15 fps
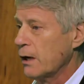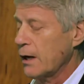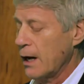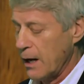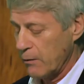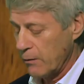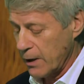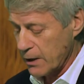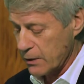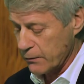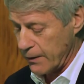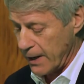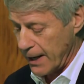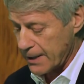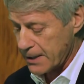and high-rise
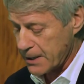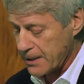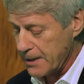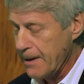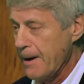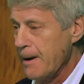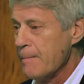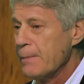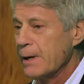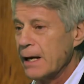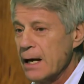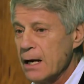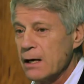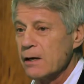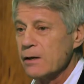flats. But
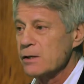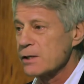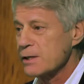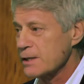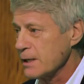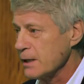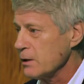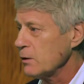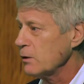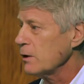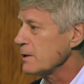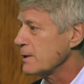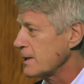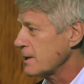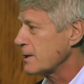England still
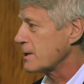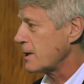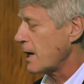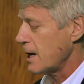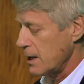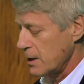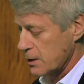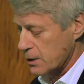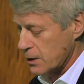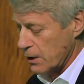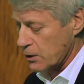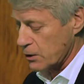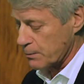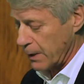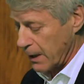disdains
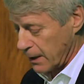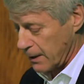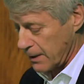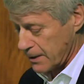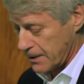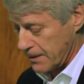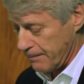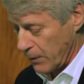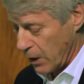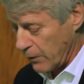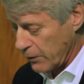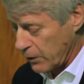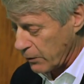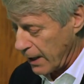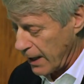sprinklers
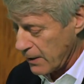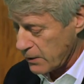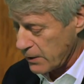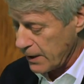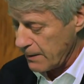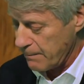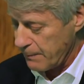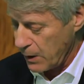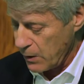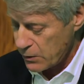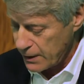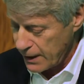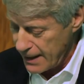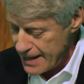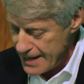on the grounds they'd impose
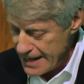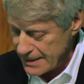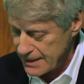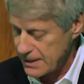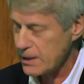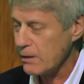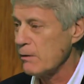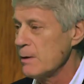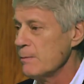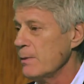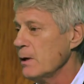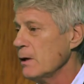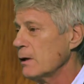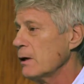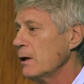an unnecessary
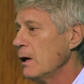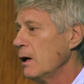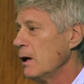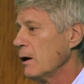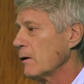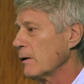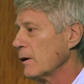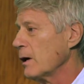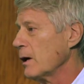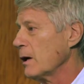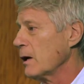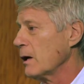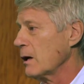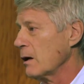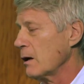burden on
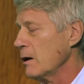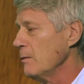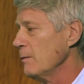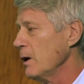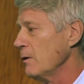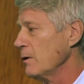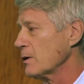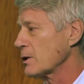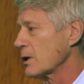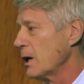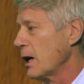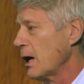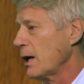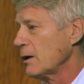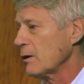uh, homeowners
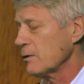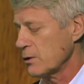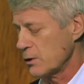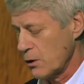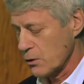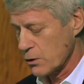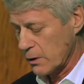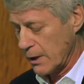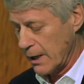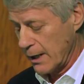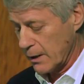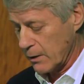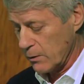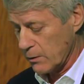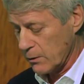and on social
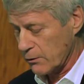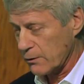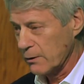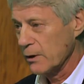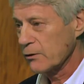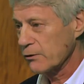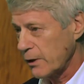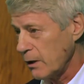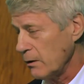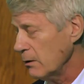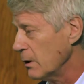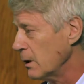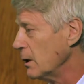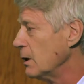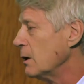landlords. So
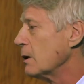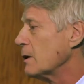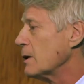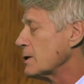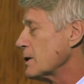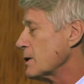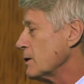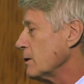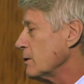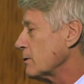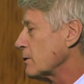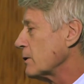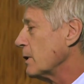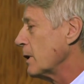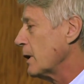this is
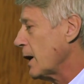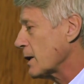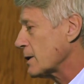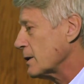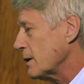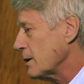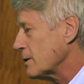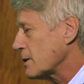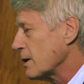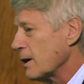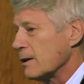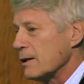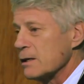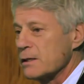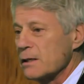not an accident,
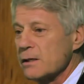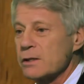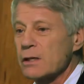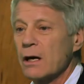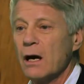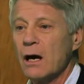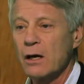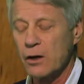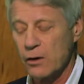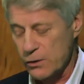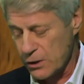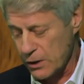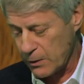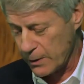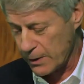this is a
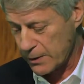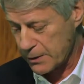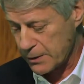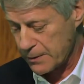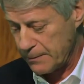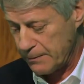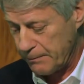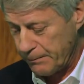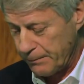consequence.